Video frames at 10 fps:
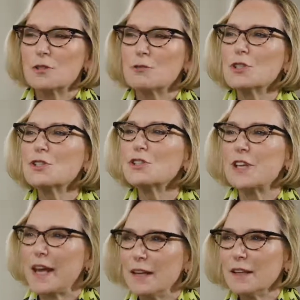So just
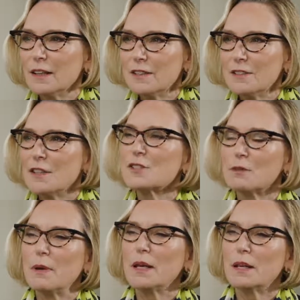saying it
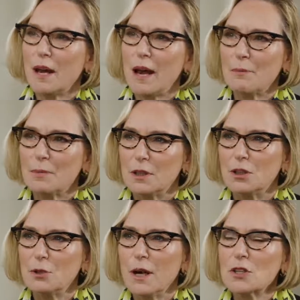doesn't make it happen.
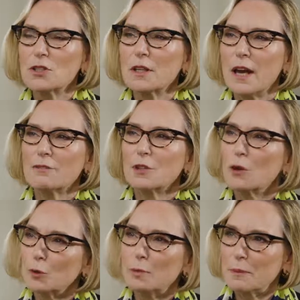You actually have to
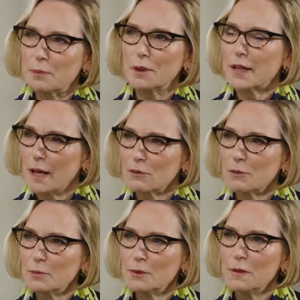hold people
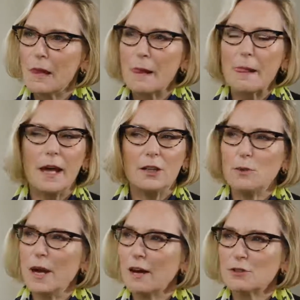accountable, and
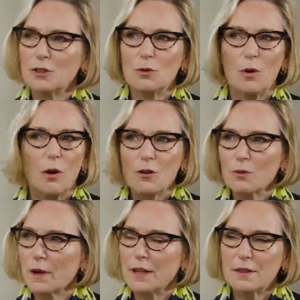you have to do all the
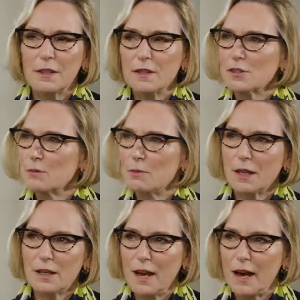right things to make it